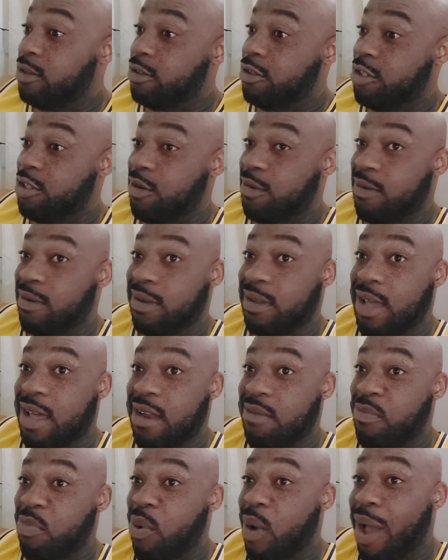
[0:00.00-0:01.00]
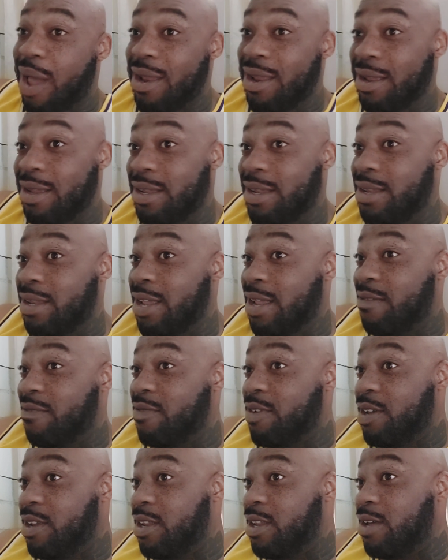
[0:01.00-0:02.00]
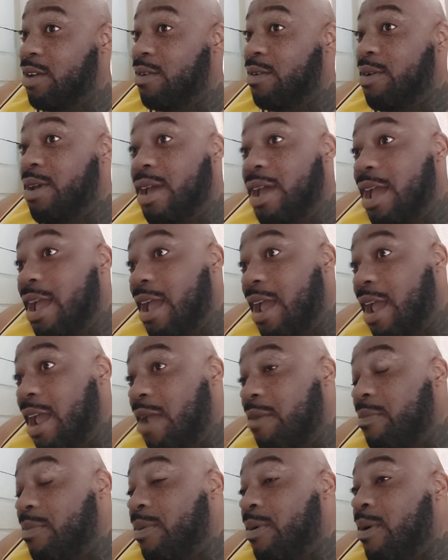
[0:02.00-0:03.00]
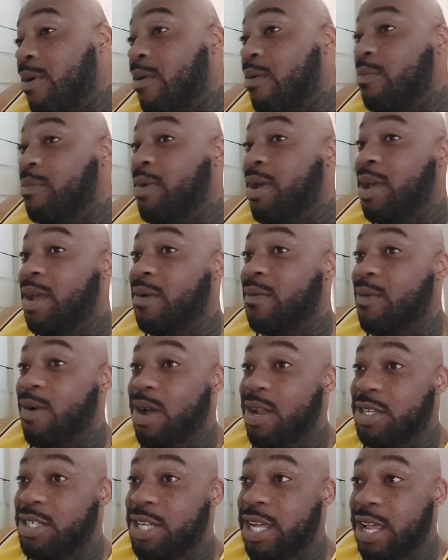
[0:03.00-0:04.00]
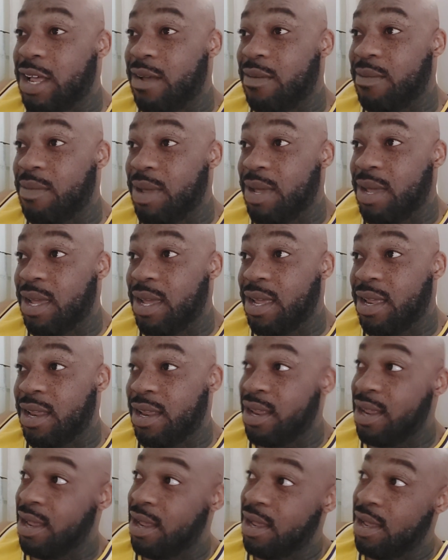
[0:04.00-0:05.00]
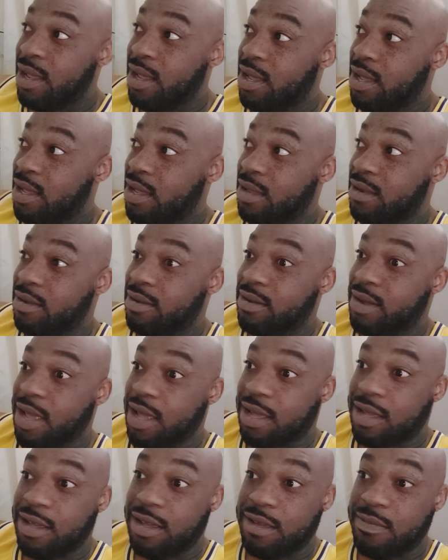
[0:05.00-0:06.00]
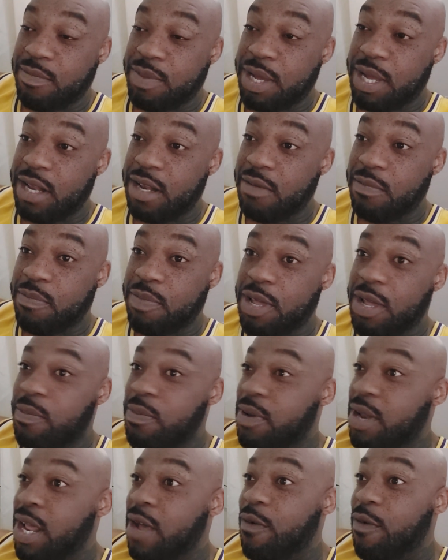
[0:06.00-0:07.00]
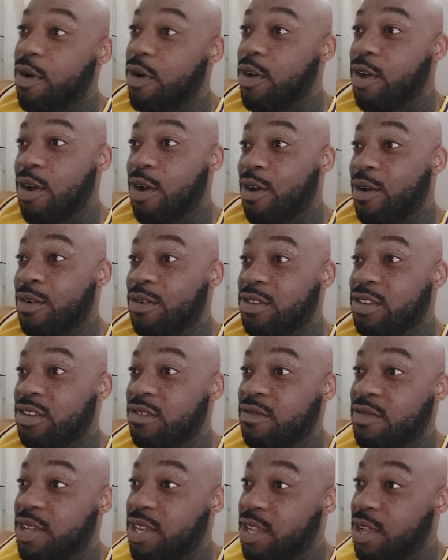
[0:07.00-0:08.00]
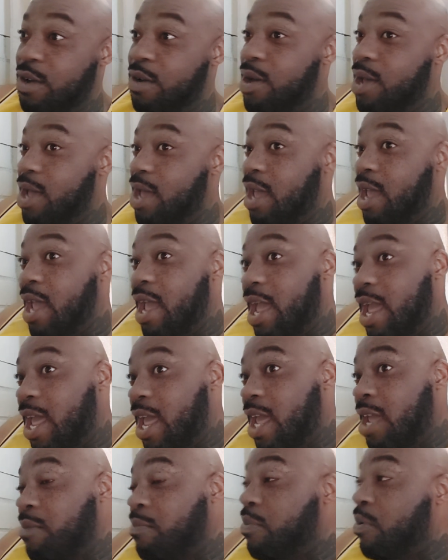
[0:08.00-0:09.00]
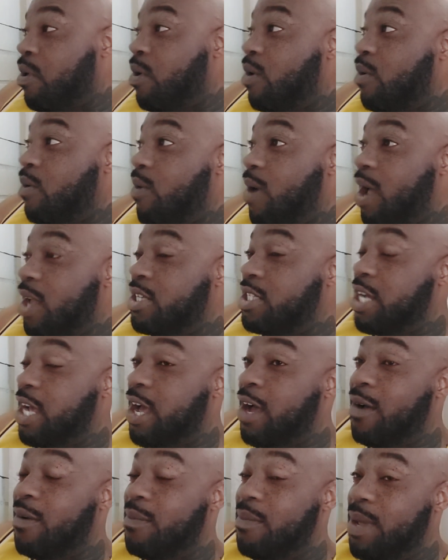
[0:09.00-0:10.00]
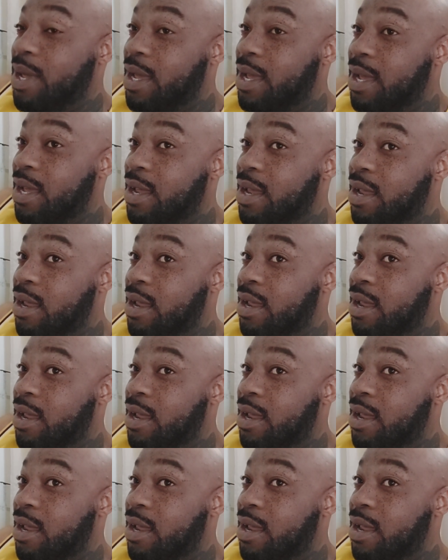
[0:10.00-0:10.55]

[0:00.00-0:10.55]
Showing a lot of product in that video. Hey, bro, man, watch out, man. It's not good being a pimp and having all your hoes in the video. Hey, bro, watch out, man.